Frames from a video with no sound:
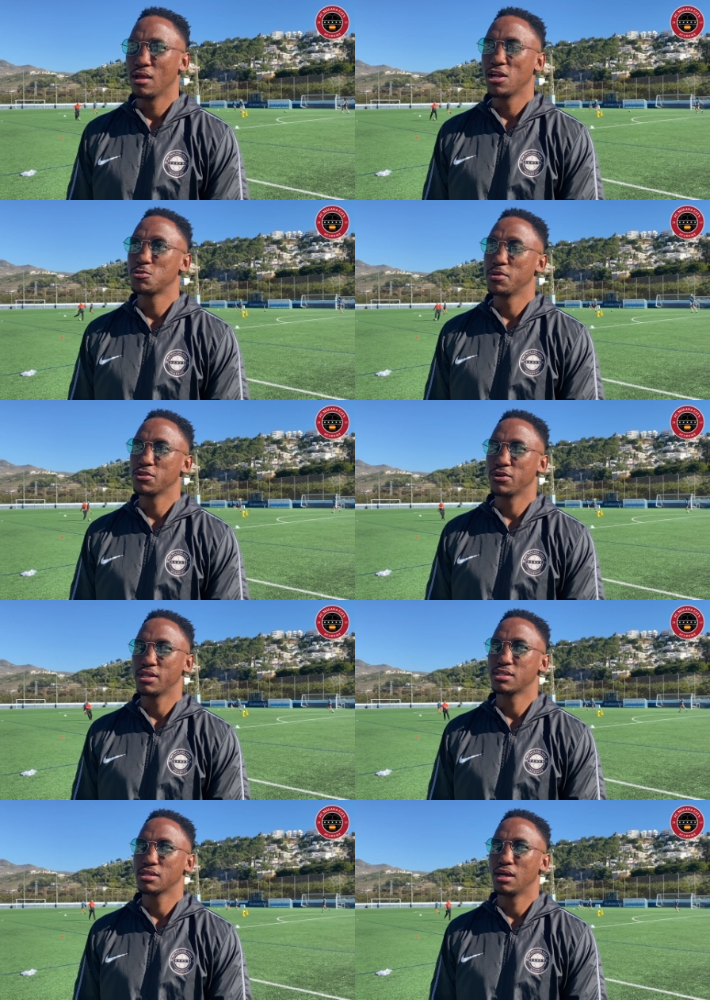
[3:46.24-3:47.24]
It's been
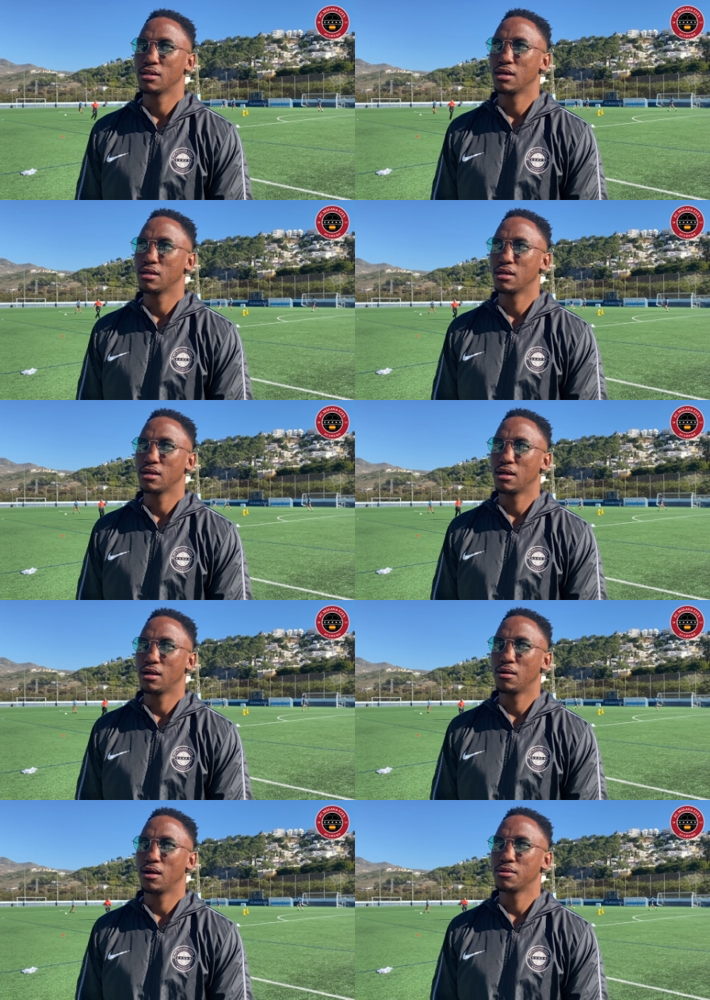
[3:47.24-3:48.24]
great. I, I,
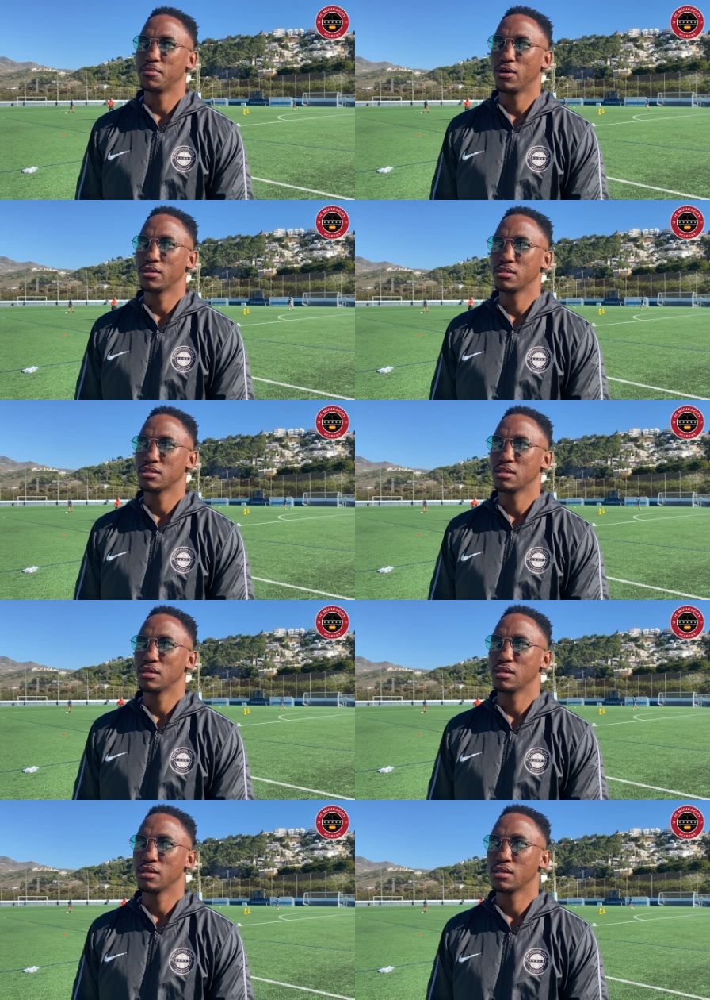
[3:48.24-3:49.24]
I'd be honest,
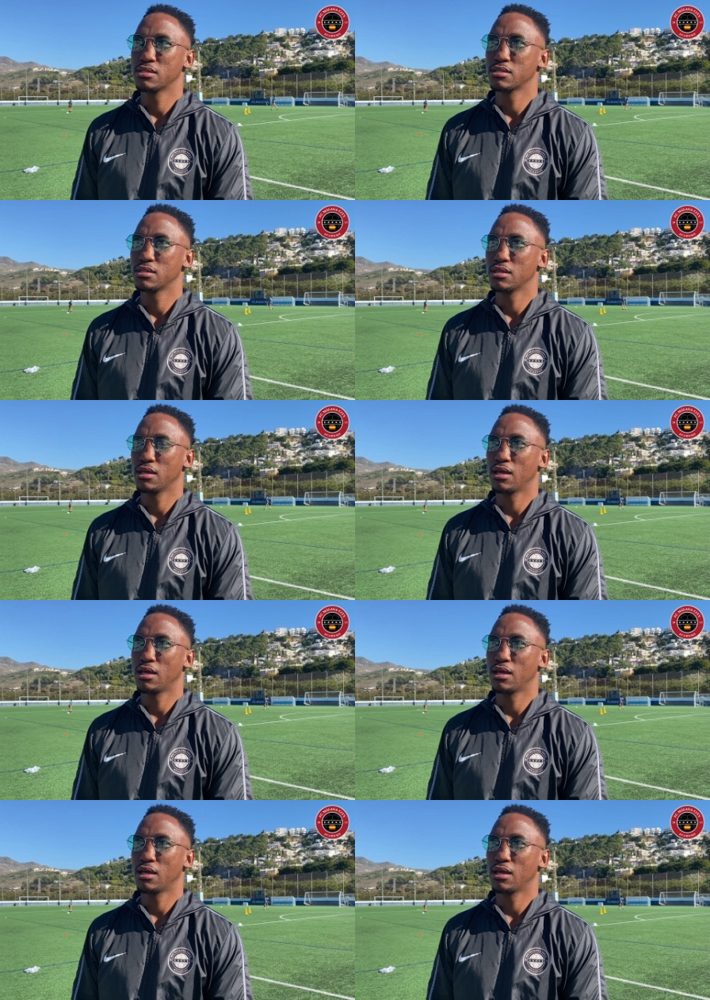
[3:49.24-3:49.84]
uh, it's, it,